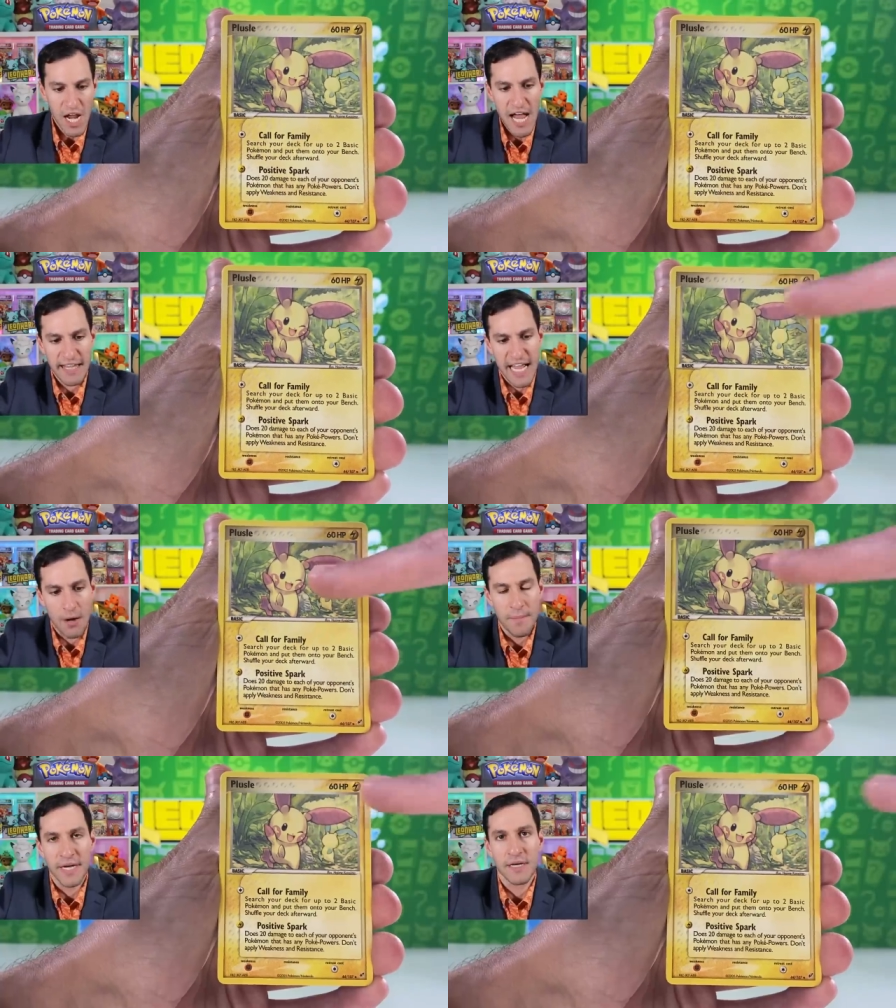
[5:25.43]
I like
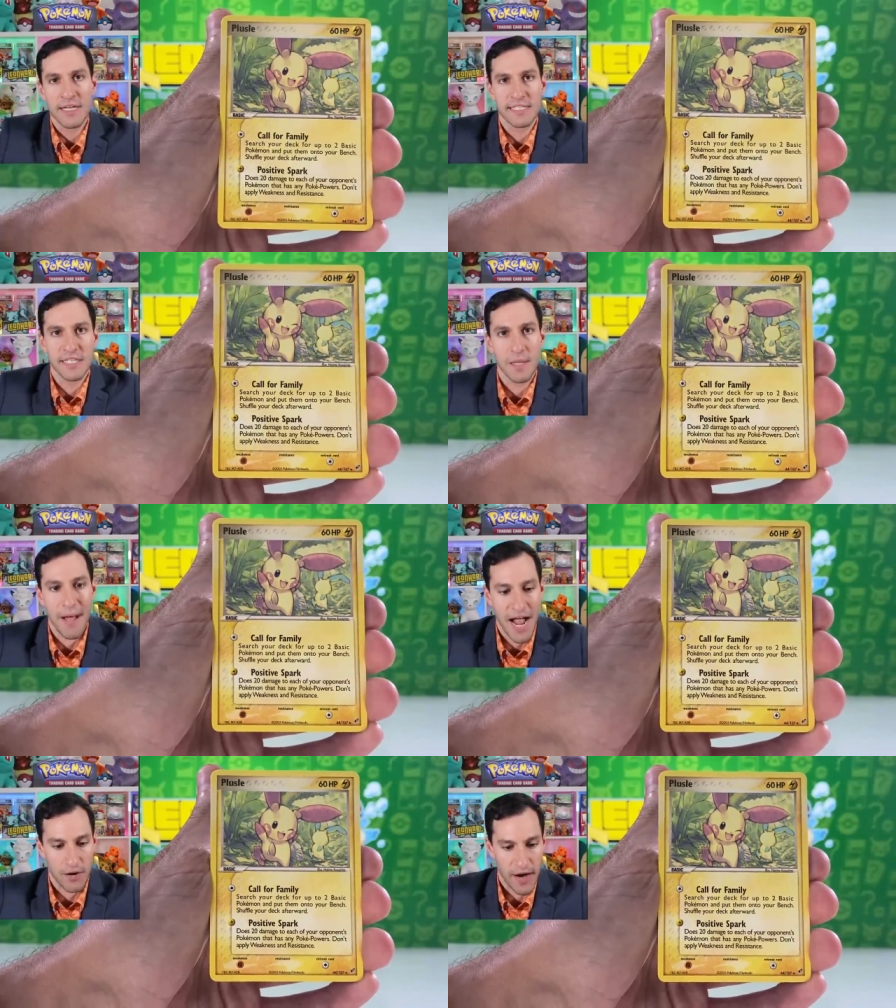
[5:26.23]
how Minun is in the
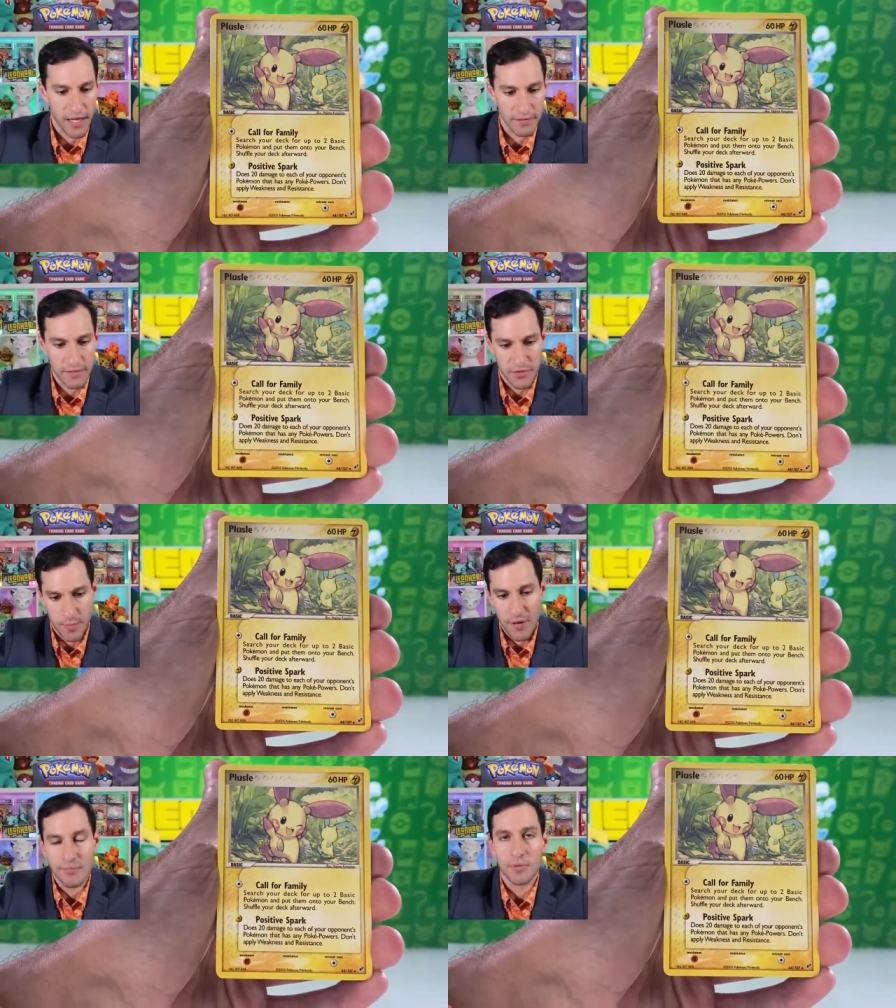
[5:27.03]
background. There
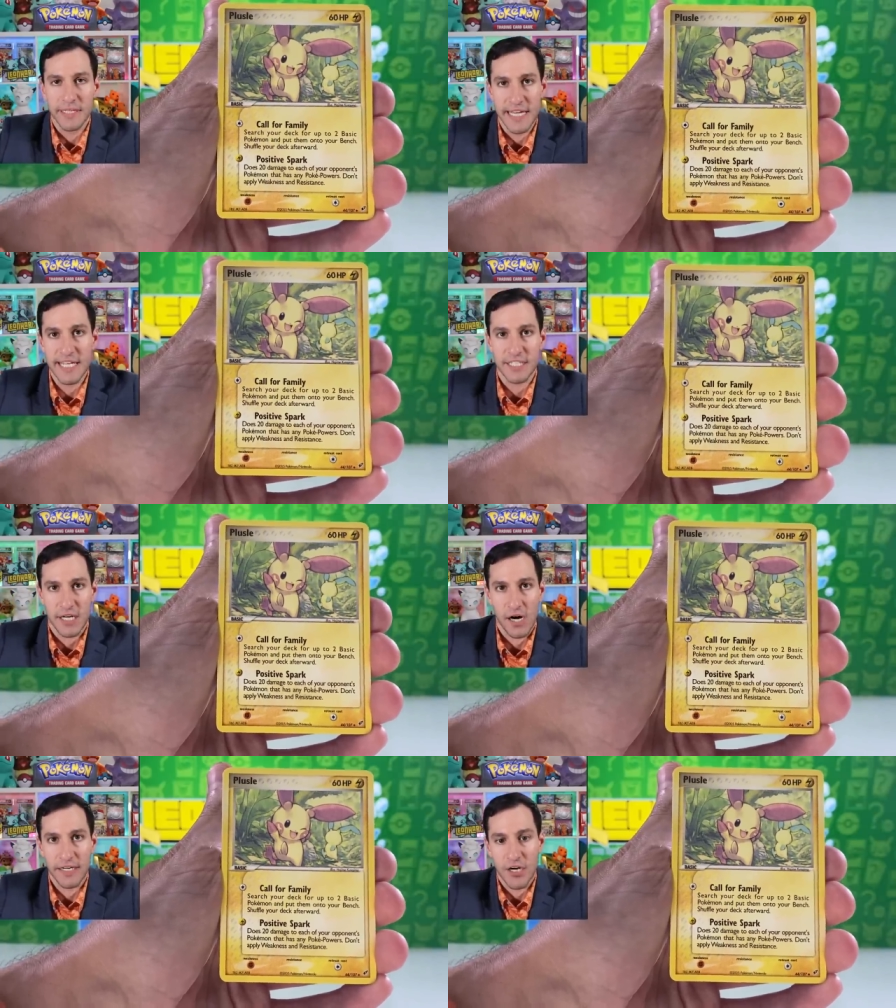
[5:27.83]
probably is a
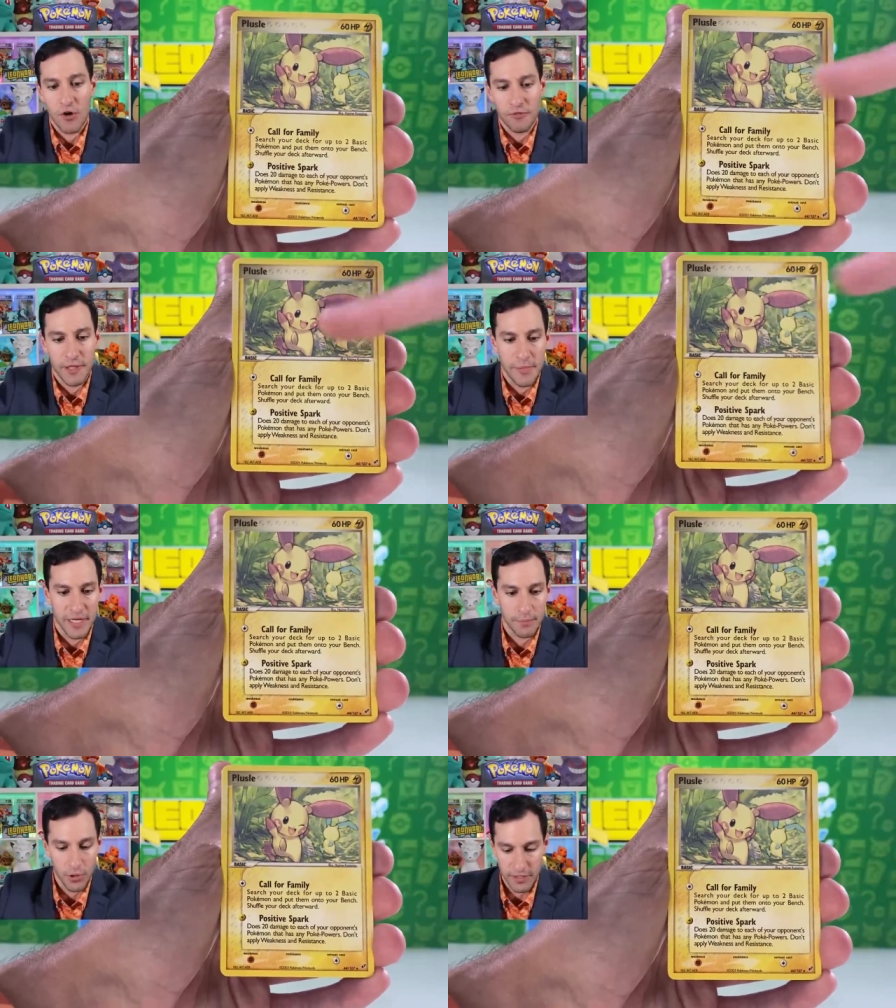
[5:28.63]
card, and hopefully we
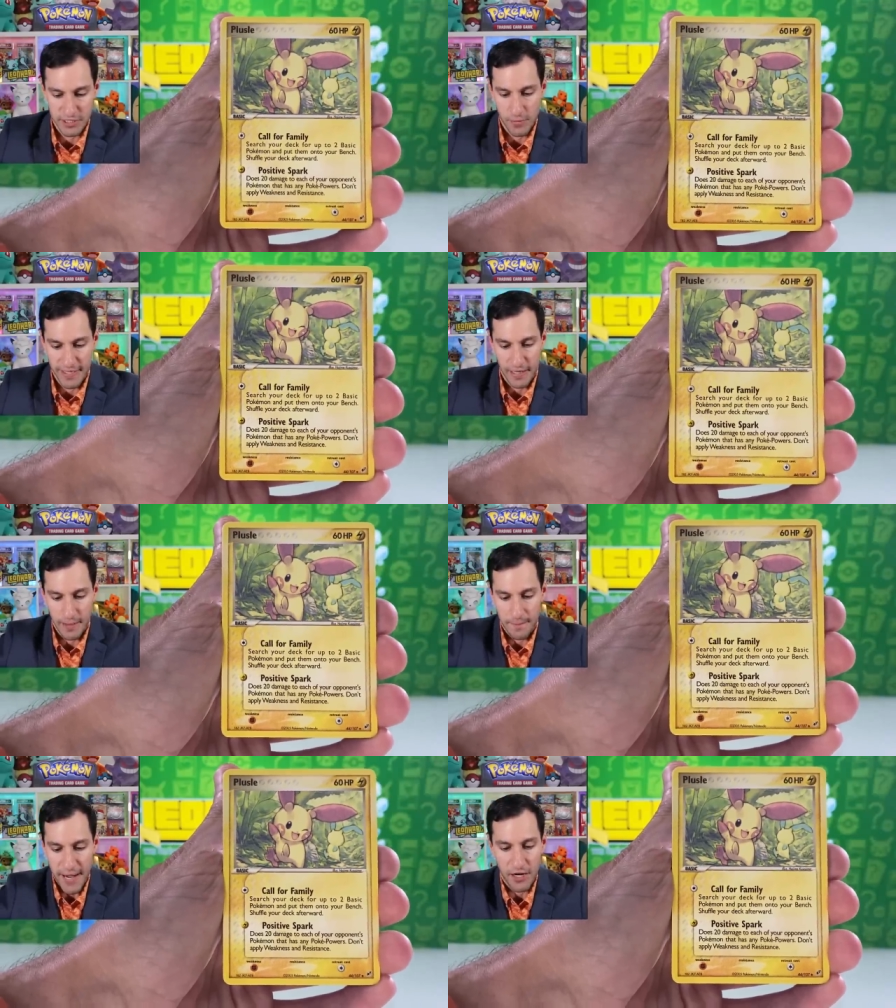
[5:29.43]
can pull it so we can
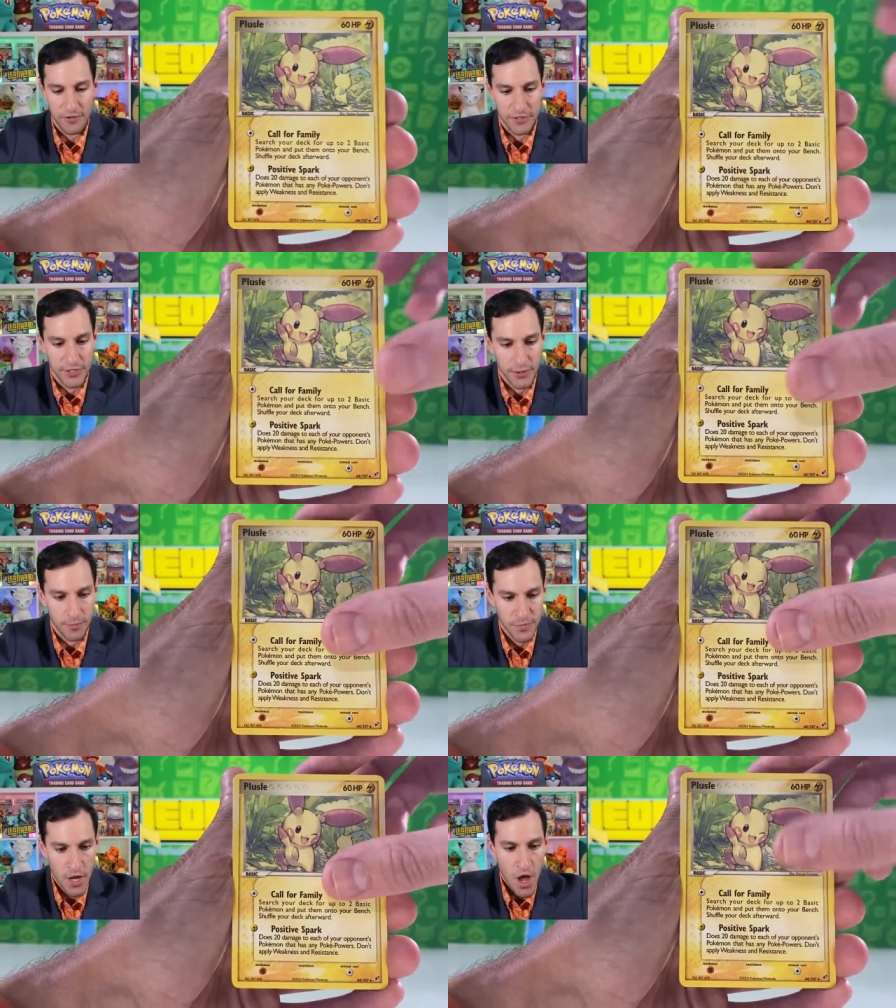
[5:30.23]
compare the two.